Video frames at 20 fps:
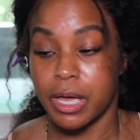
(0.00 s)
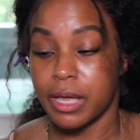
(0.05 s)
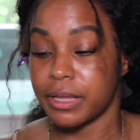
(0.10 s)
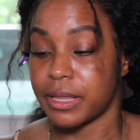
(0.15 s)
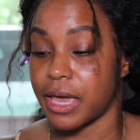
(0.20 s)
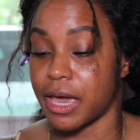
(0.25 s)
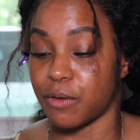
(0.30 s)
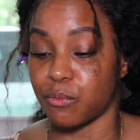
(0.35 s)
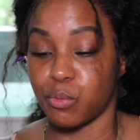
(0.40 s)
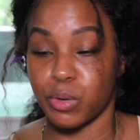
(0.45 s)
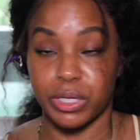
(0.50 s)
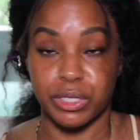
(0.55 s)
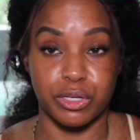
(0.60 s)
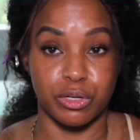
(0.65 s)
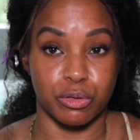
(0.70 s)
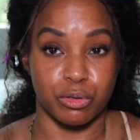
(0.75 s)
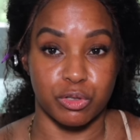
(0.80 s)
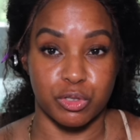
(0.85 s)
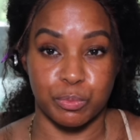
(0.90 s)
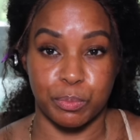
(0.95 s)
They have Wig
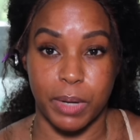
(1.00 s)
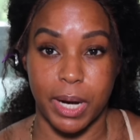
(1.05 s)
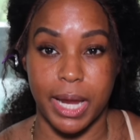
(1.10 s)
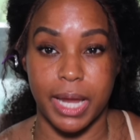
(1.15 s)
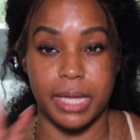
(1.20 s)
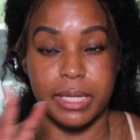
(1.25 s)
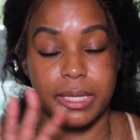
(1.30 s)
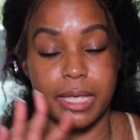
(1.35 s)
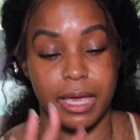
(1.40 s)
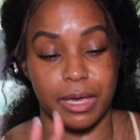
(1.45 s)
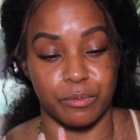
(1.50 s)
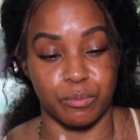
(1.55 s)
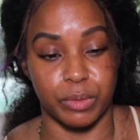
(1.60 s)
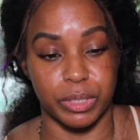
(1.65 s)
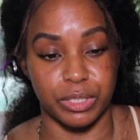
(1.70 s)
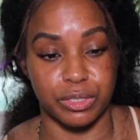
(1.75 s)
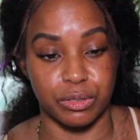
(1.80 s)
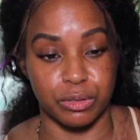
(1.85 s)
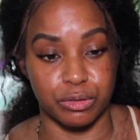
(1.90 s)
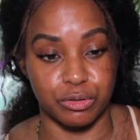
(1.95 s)
Dealer spray, they have
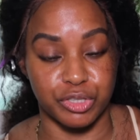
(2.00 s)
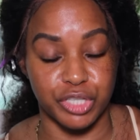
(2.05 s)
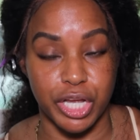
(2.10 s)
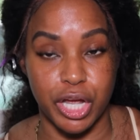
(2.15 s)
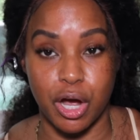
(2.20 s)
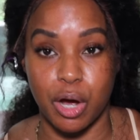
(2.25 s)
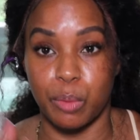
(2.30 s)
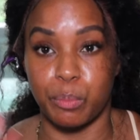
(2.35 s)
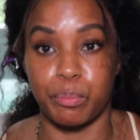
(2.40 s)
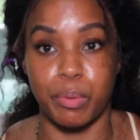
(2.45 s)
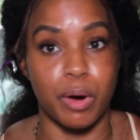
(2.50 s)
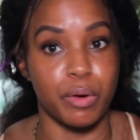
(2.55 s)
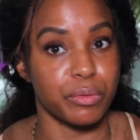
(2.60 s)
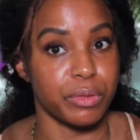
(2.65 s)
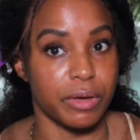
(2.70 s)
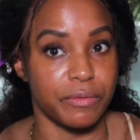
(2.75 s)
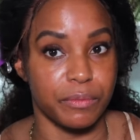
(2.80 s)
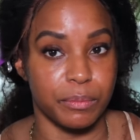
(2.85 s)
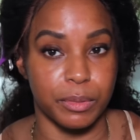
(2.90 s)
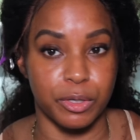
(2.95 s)
Wig Dealer gel. Both
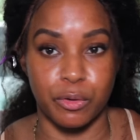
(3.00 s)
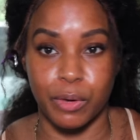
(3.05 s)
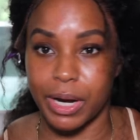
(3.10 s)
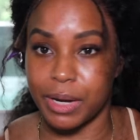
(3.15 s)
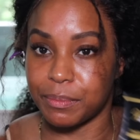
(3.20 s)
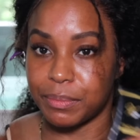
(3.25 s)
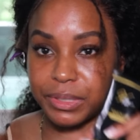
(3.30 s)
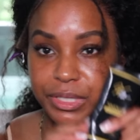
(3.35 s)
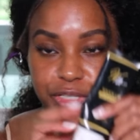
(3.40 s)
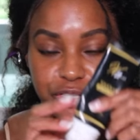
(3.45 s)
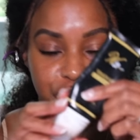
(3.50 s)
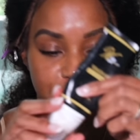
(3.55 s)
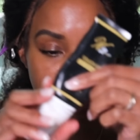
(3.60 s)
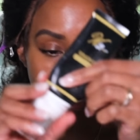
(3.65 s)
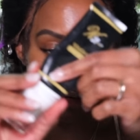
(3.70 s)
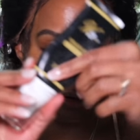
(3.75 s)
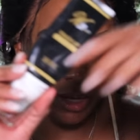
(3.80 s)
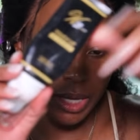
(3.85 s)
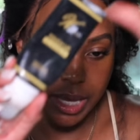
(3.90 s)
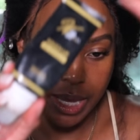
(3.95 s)
of them are great, but the
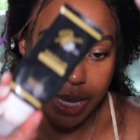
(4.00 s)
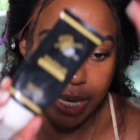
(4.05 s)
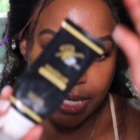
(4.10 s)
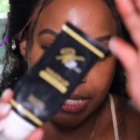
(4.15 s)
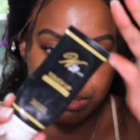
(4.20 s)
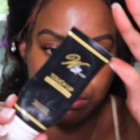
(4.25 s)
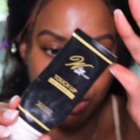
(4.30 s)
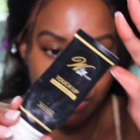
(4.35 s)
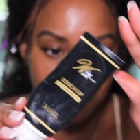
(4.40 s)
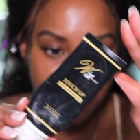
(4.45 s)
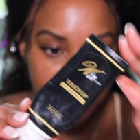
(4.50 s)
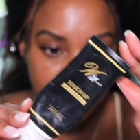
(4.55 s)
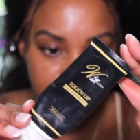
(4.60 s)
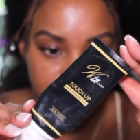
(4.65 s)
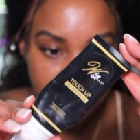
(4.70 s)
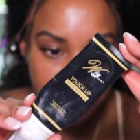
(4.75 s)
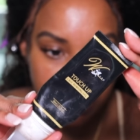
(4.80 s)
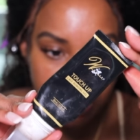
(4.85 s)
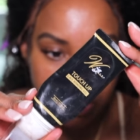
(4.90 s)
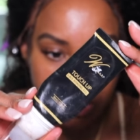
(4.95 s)
gel is my
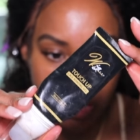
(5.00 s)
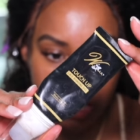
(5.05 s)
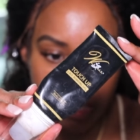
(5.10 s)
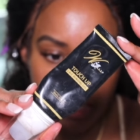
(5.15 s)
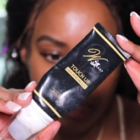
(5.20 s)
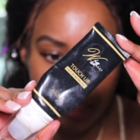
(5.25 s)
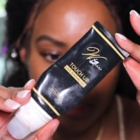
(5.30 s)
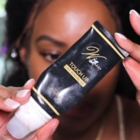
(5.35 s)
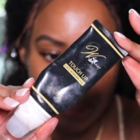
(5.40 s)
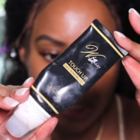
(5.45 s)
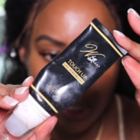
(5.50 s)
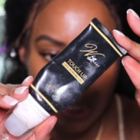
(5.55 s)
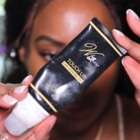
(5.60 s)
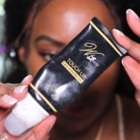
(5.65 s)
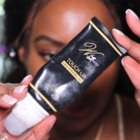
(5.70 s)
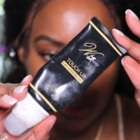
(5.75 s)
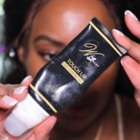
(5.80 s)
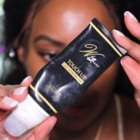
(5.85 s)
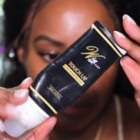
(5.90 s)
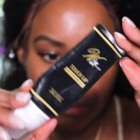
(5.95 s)
favorite. This is
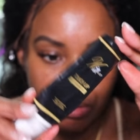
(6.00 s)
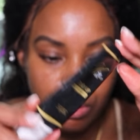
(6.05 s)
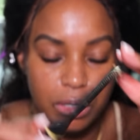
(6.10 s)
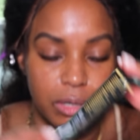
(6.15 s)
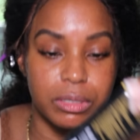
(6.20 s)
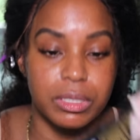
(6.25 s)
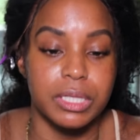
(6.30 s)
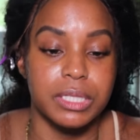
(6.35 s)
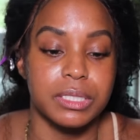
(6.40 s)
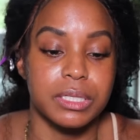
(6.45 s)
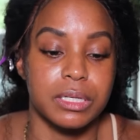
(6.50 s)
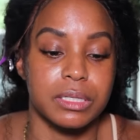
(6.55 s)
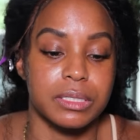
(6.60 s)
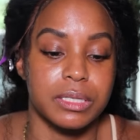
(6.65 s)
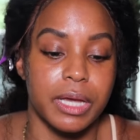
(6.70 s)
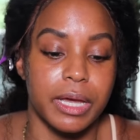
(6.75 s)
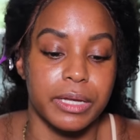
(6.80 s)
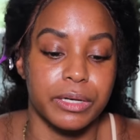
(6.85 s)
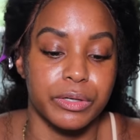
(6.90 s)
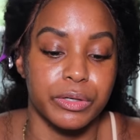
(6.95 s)
the, girl, this
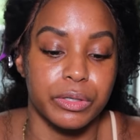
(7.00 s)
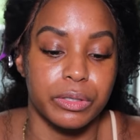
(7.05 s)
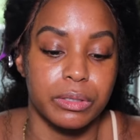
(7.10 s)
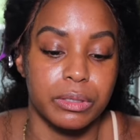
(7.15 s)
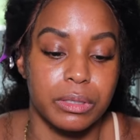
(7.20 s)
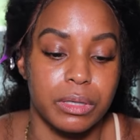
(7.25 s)
container.